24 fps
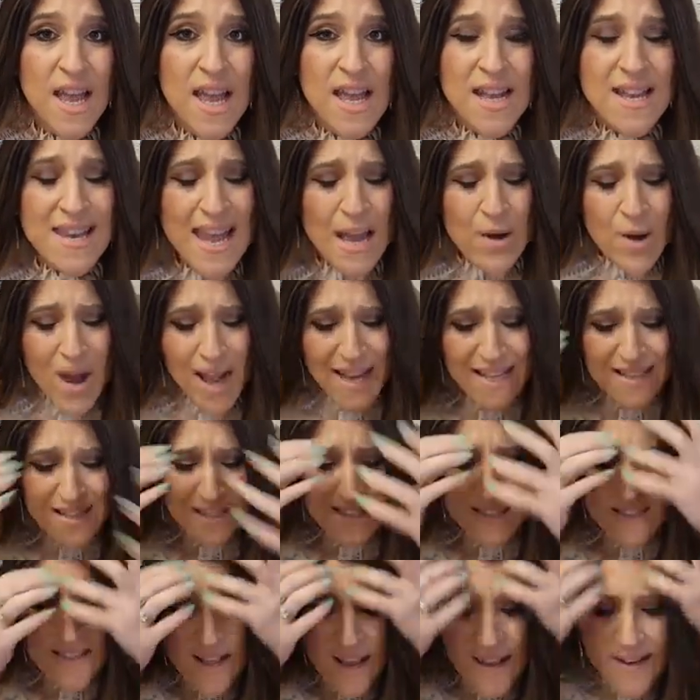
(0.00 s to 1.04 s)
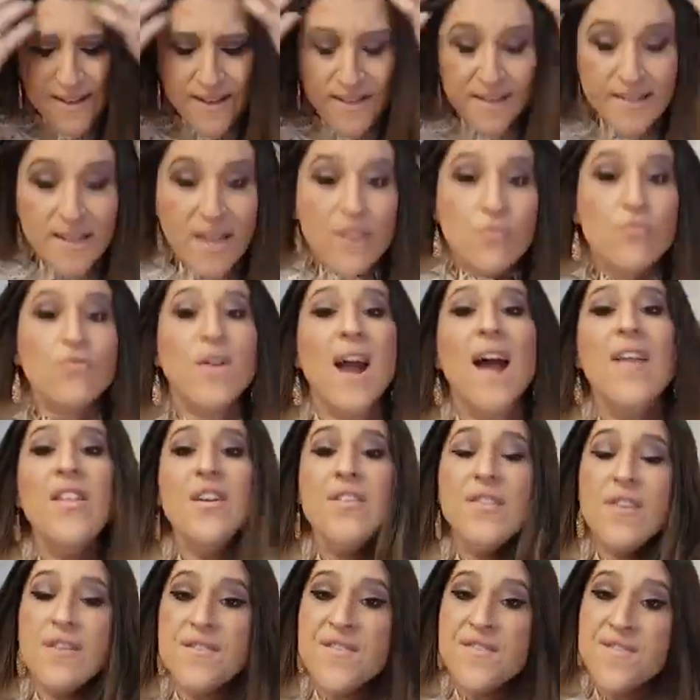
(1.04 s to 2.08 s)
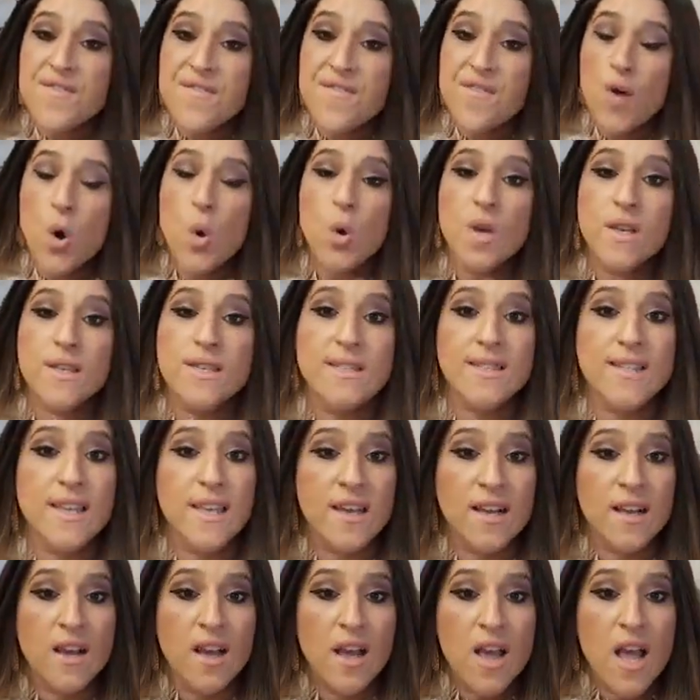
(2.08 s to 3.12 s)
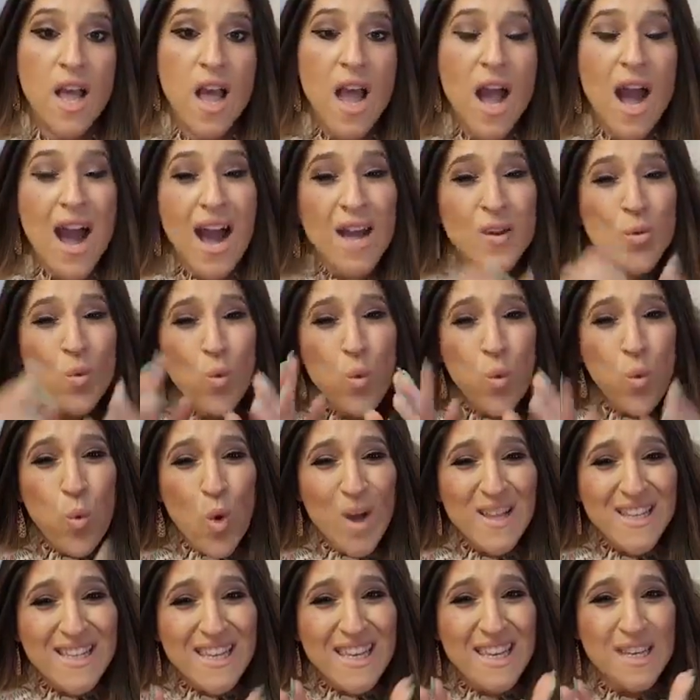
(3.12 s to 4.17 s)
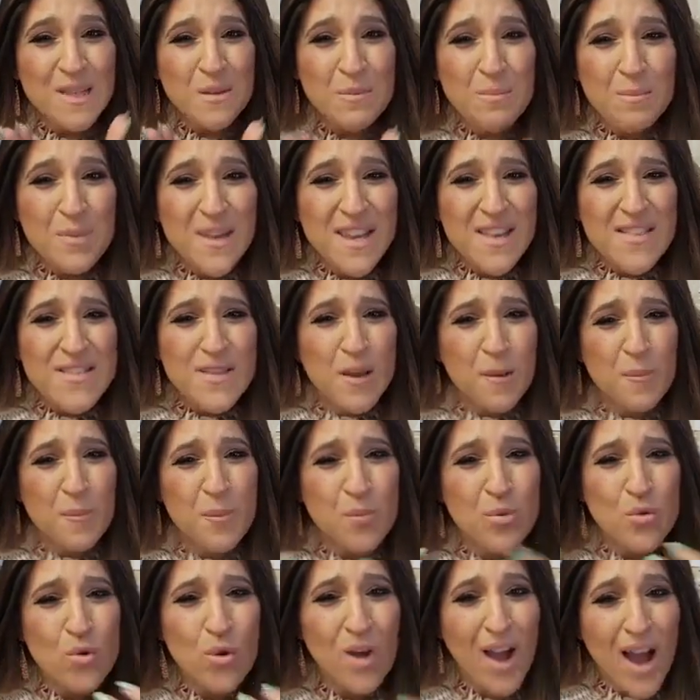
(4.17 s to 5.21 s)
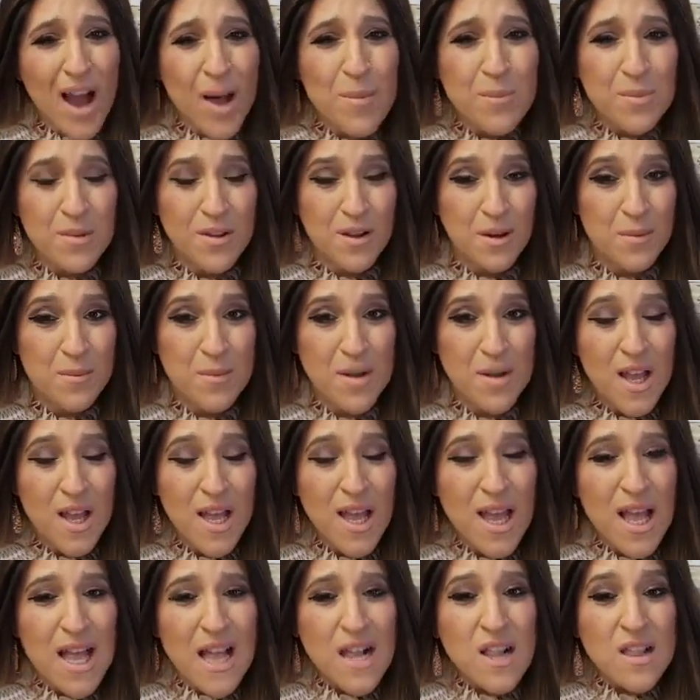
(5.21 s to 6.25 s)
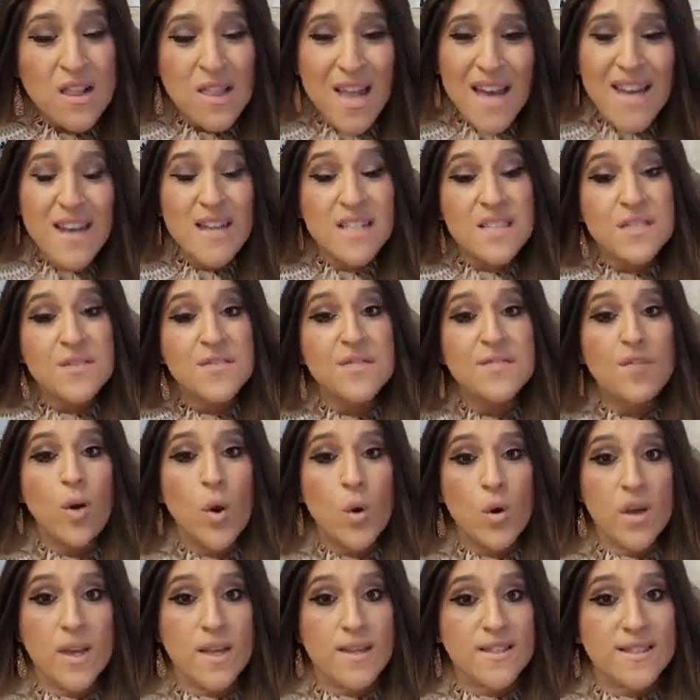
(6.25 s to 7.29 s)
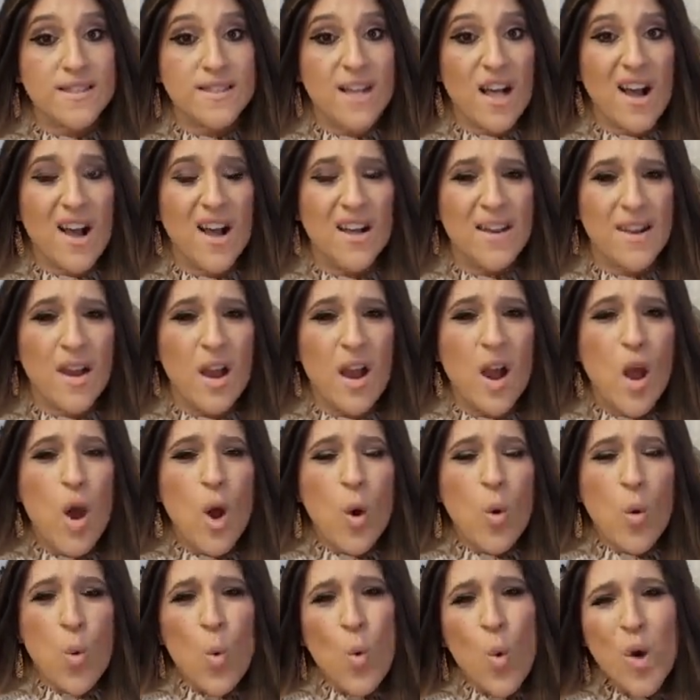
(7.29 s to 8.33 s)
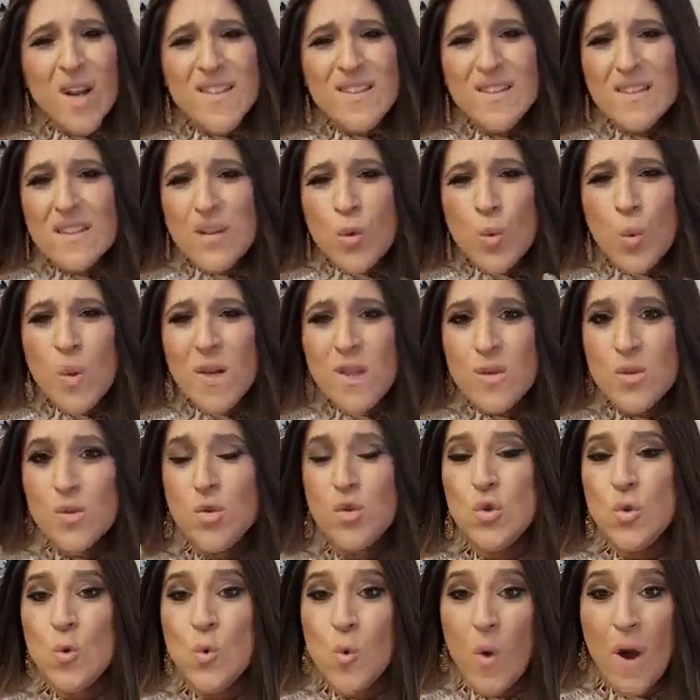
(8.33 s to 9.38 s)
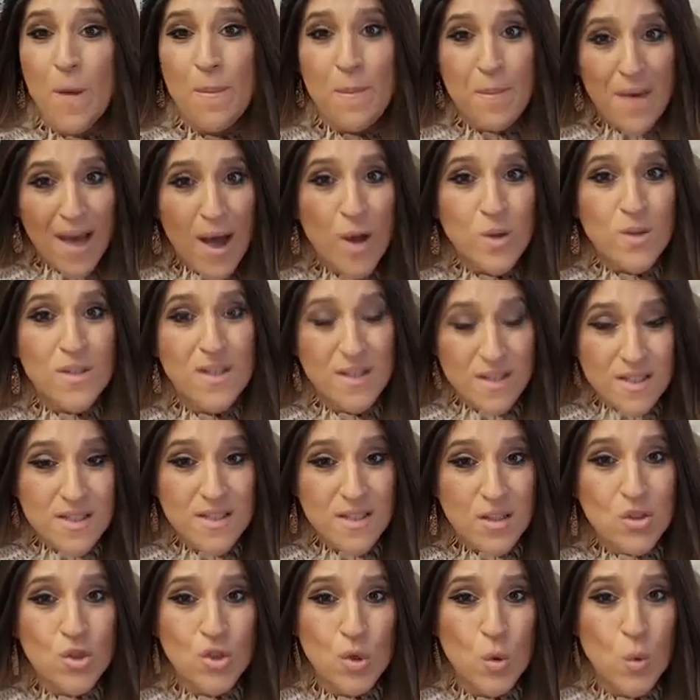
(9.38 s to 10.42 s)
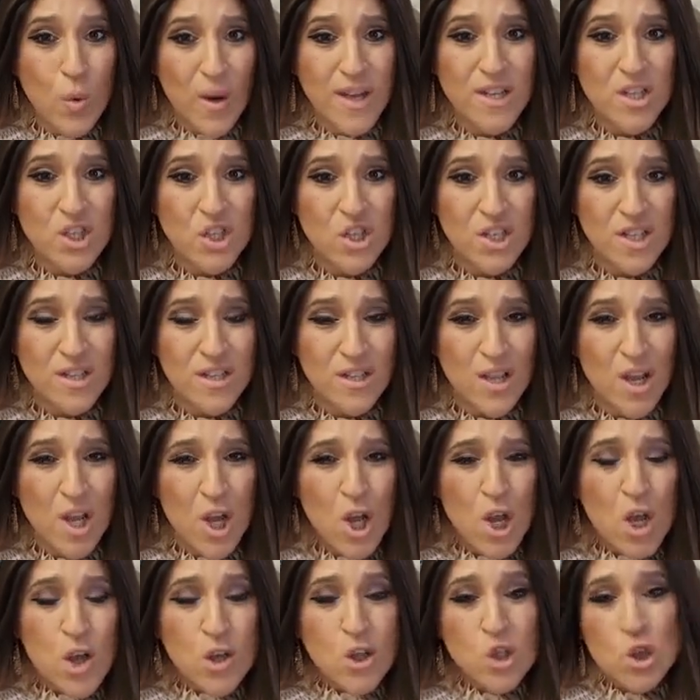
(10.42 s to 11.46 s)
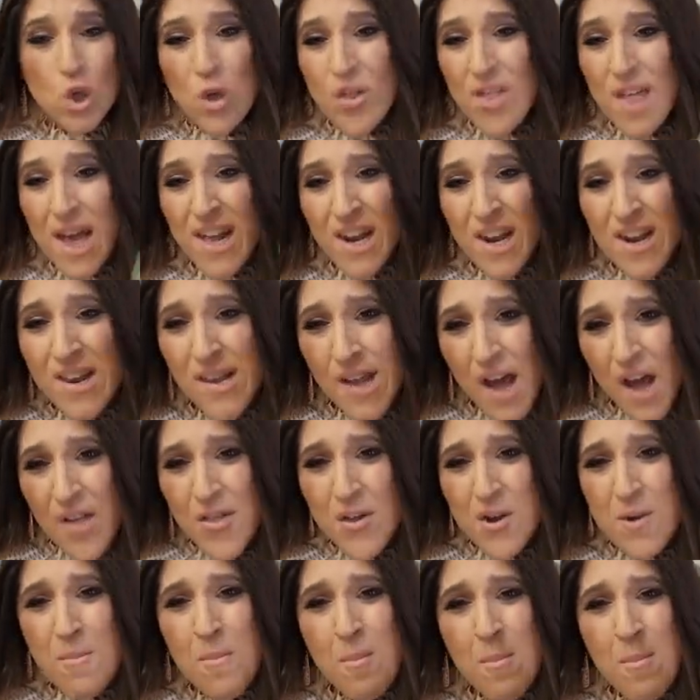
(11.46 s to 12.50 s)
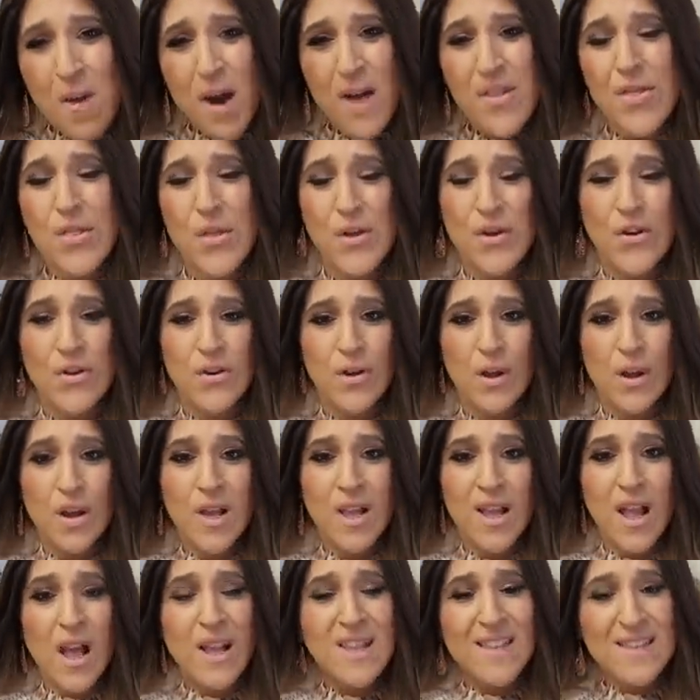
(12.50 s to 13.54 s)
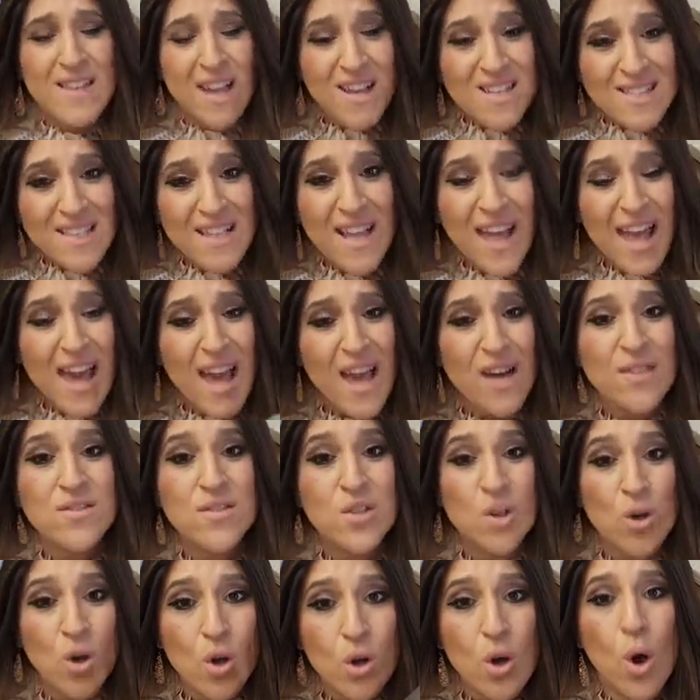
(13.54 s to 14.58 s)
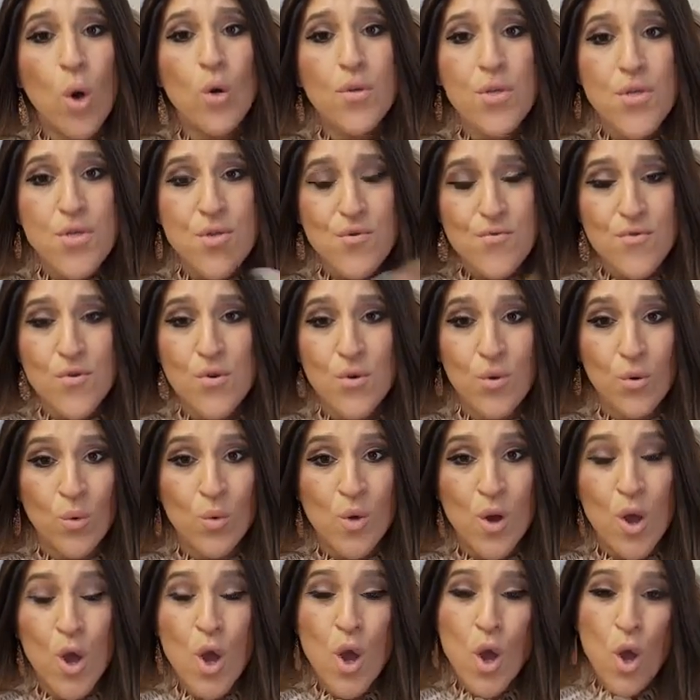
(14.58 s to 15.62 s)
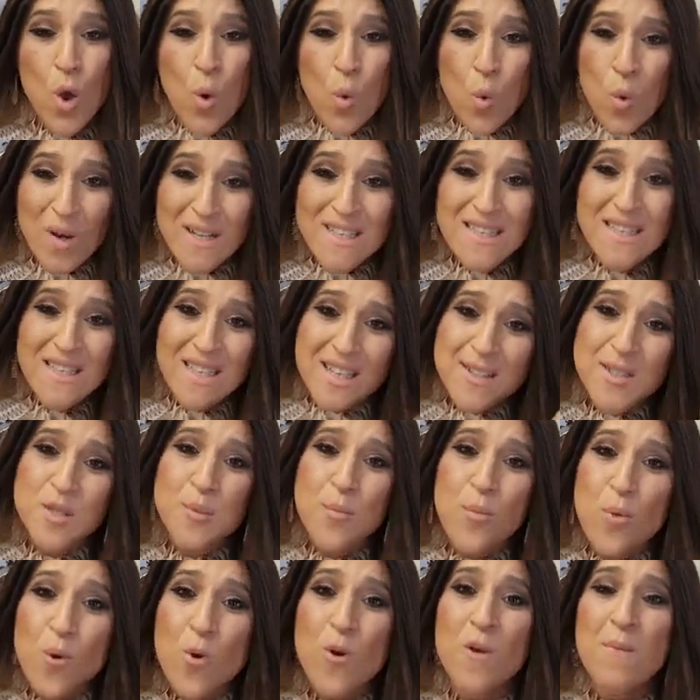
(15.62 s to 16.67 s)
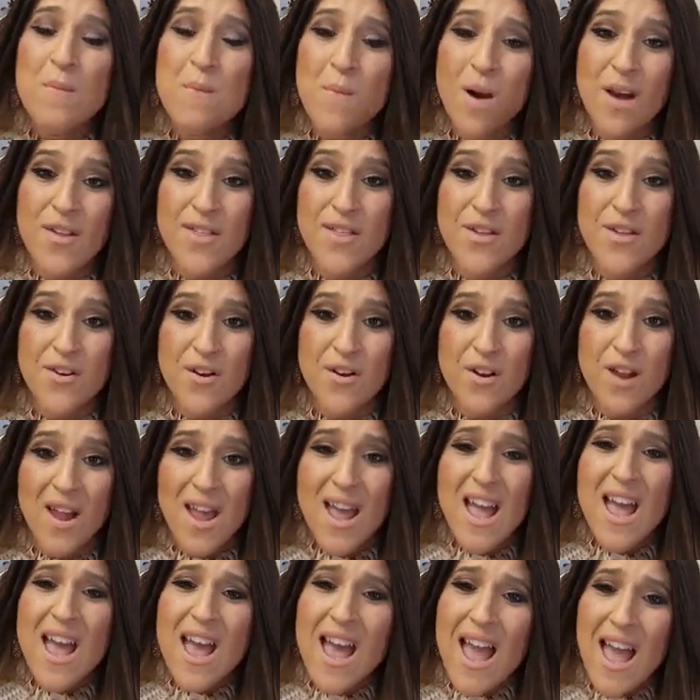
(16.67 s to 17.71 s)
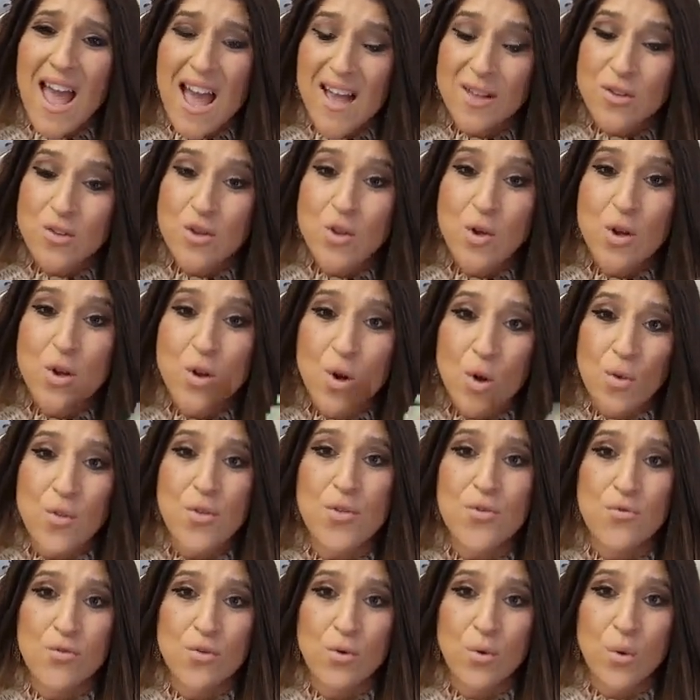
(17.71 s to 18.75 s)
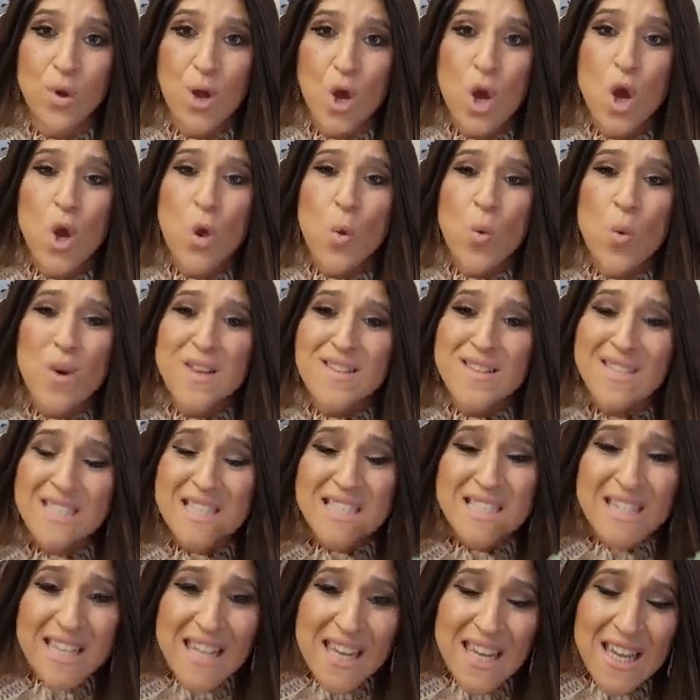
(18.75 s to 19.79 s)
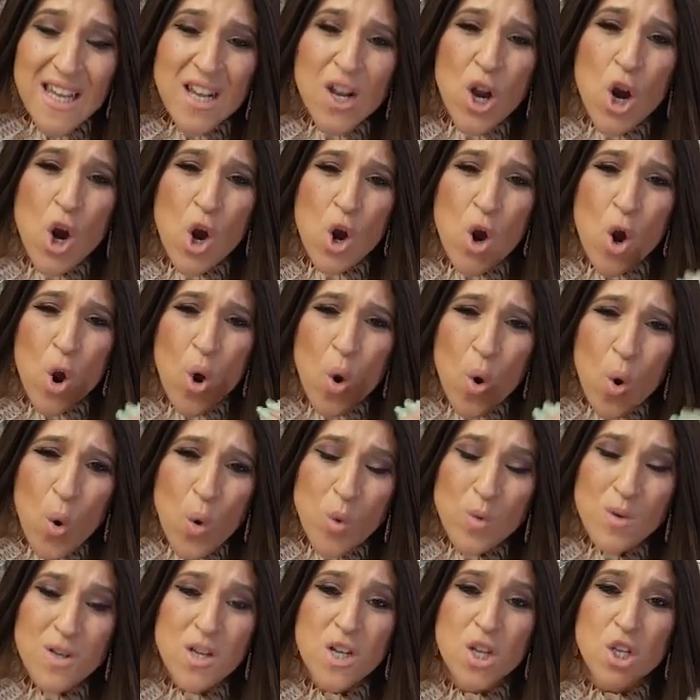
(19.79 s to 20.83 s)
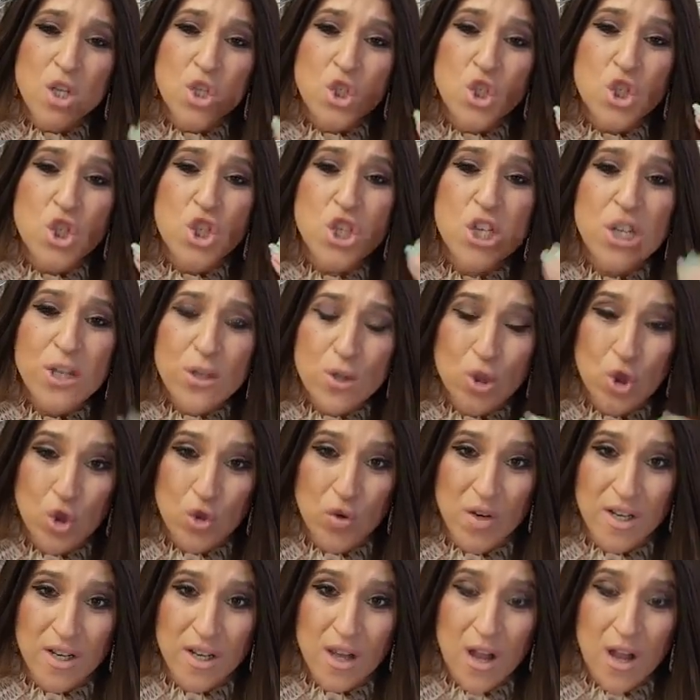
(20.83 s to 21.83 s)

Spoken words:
Now I decided that rather than focusing on what can be the problem, let us focus on what do we do about this situation so that another mother doesn't have to go through what this poor mother had to go through with seeing her own children